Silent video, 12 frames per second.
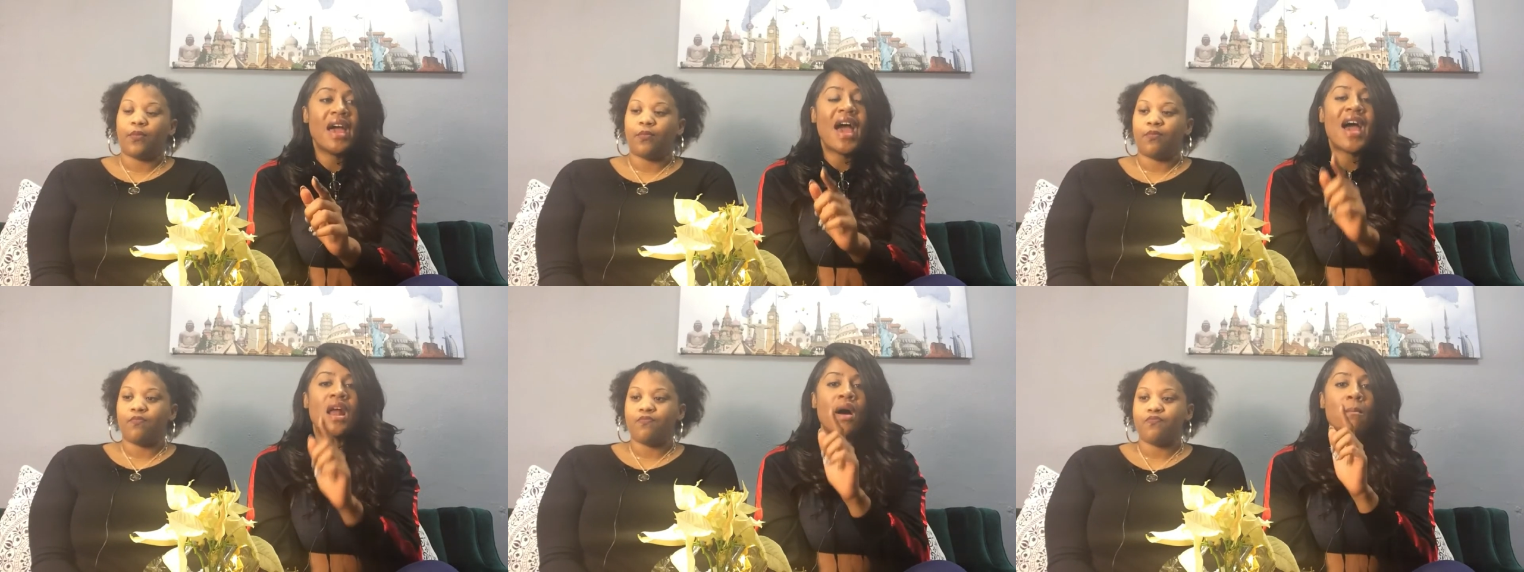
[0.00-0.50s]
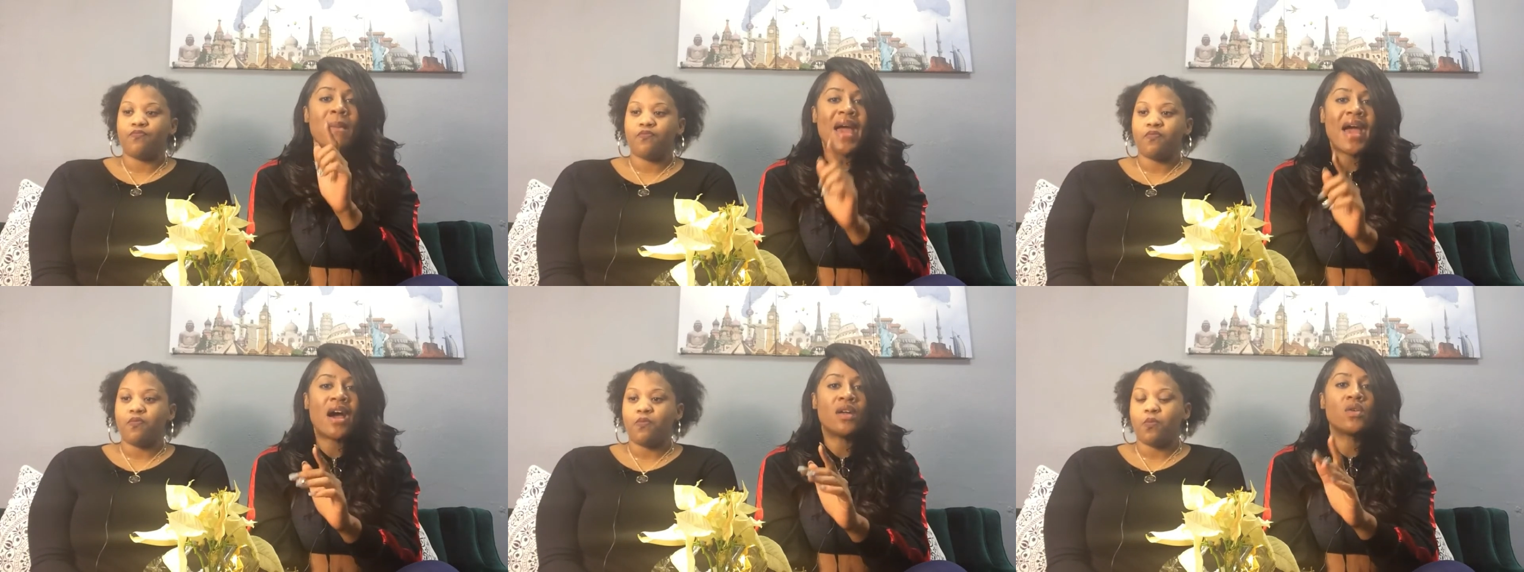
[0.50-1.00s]
Speaker 1: and a
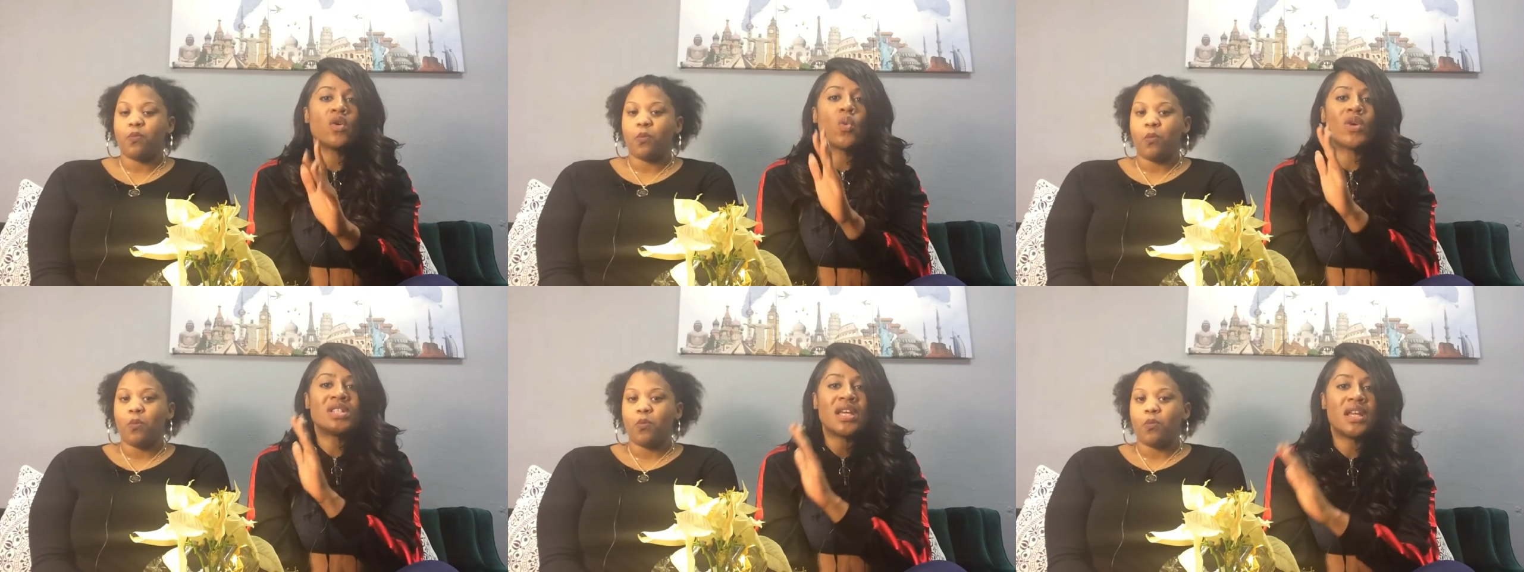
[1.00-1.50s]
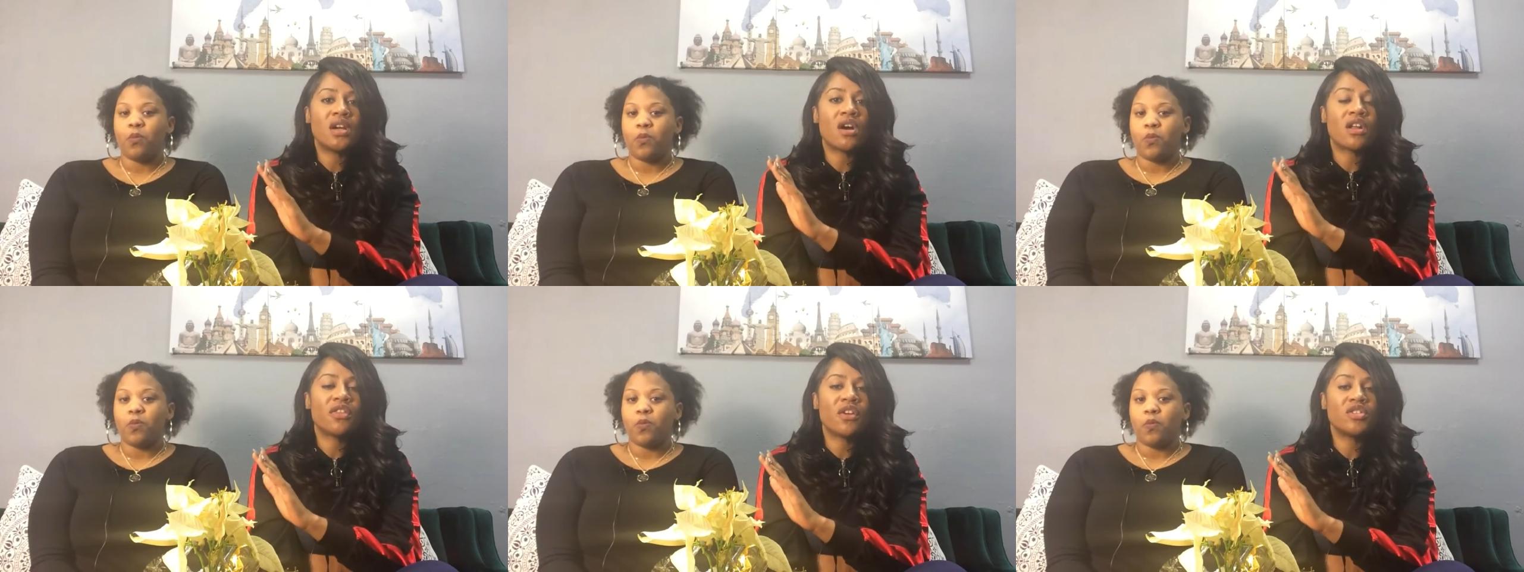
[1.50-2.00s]
man was hitting
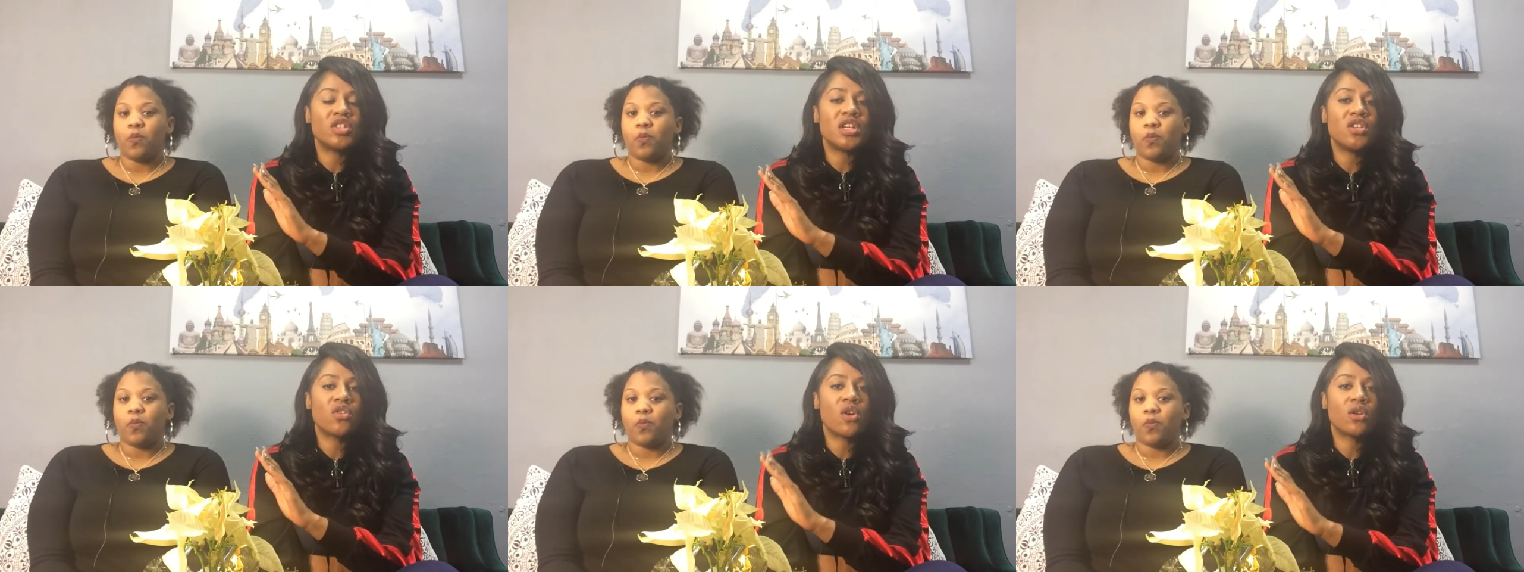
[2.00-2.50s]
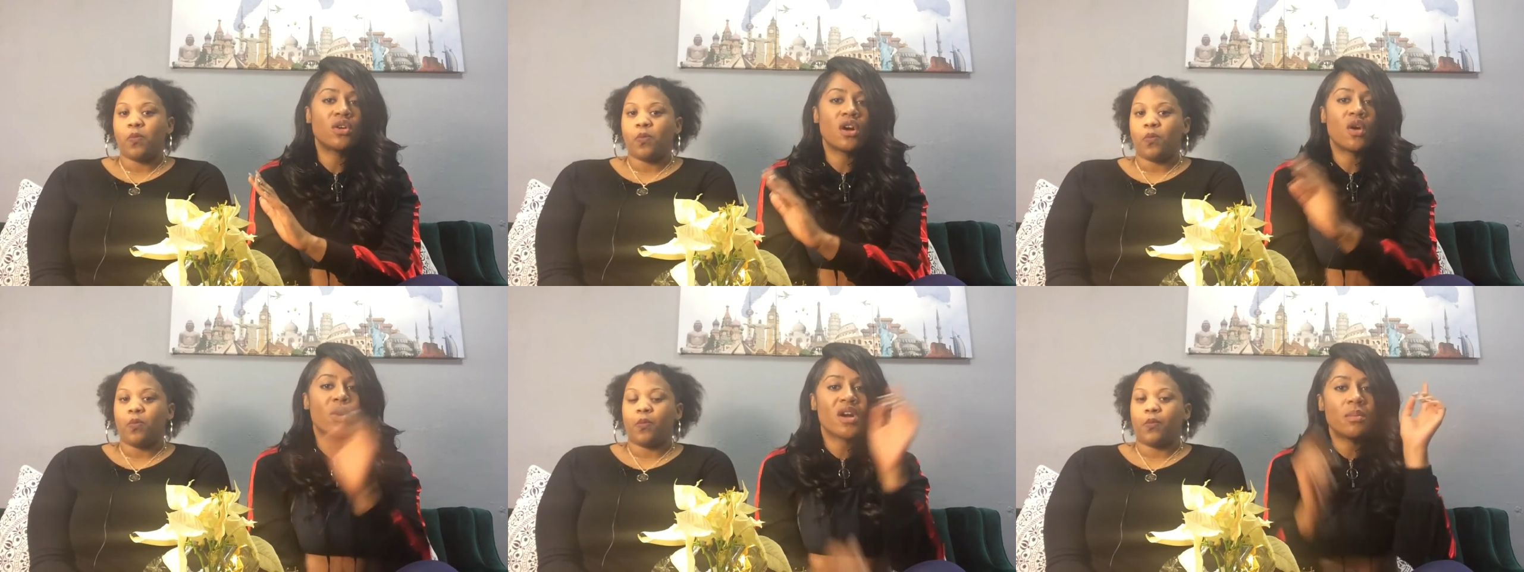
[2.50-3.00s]
on a 13-year-old
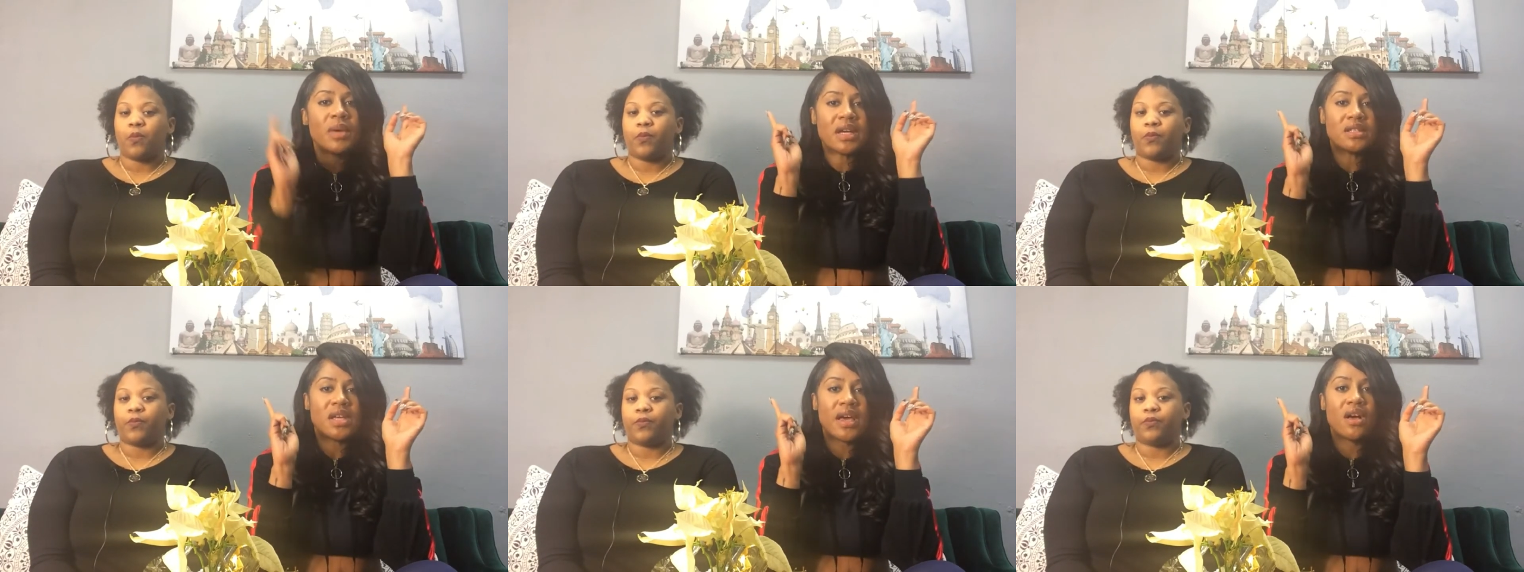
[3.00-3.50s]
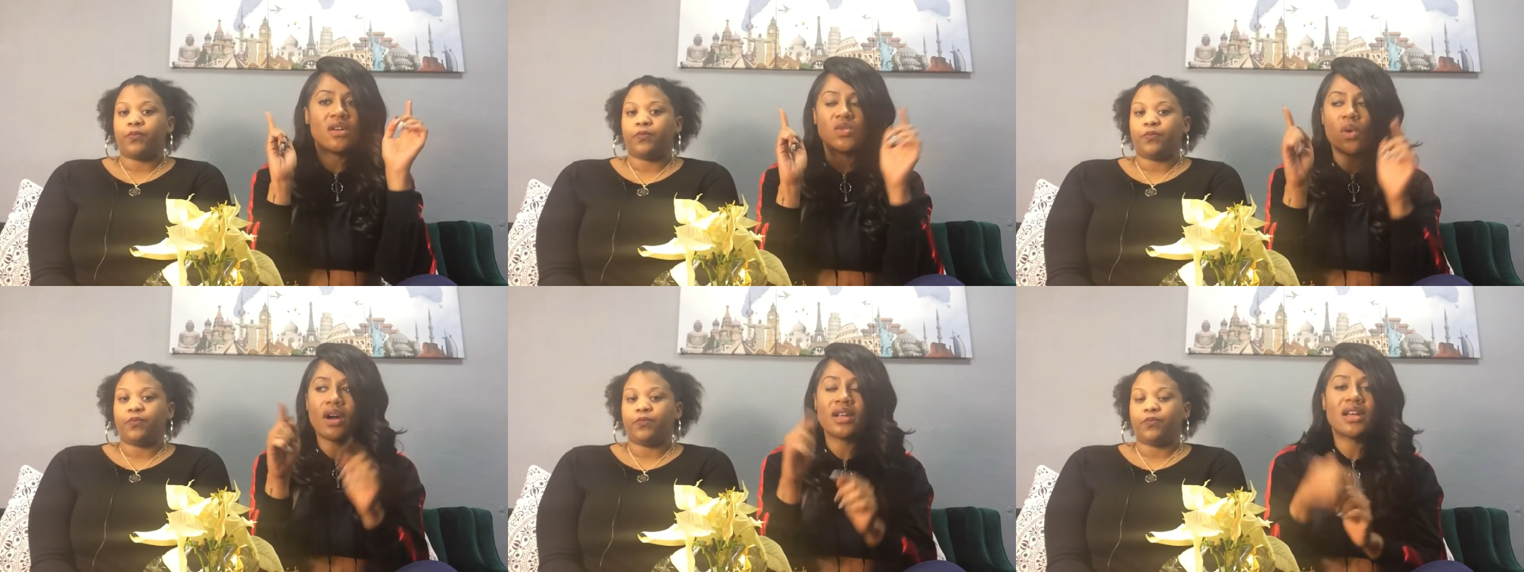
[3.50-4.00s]
girl with her pigtails
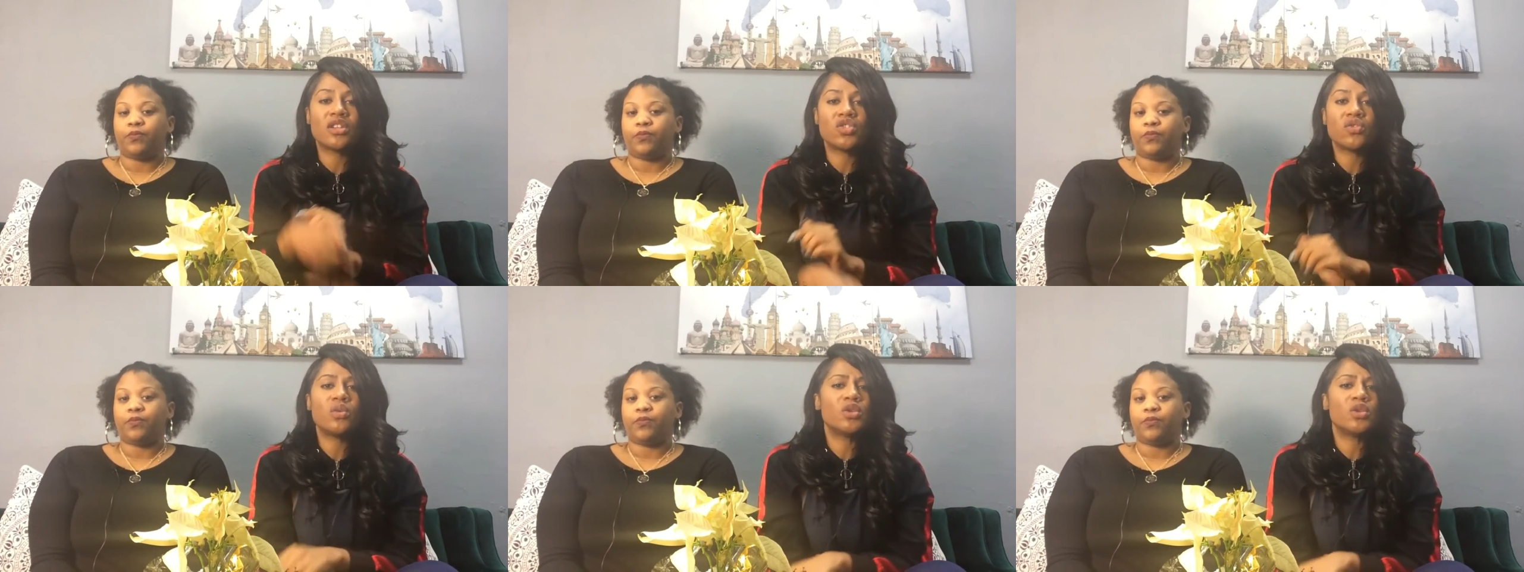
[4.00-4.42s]
walking on the street,